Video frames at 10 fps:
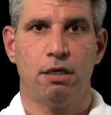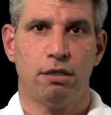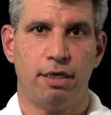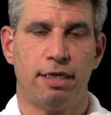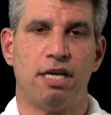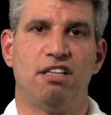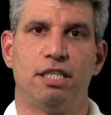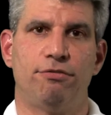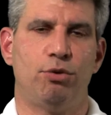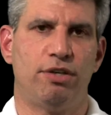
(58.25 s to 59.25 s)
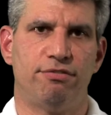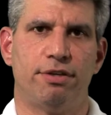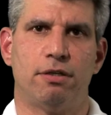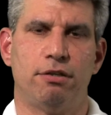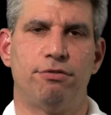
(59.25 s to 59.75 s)
then I'll give you a
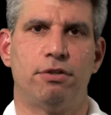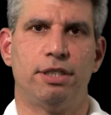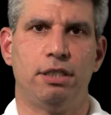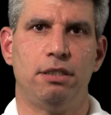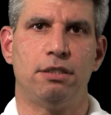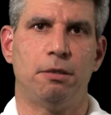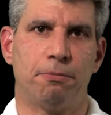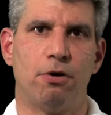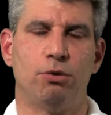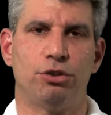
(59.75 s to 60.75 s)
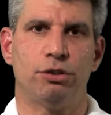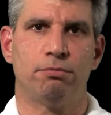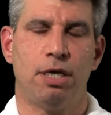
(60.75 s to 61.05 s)
very, very easy approach.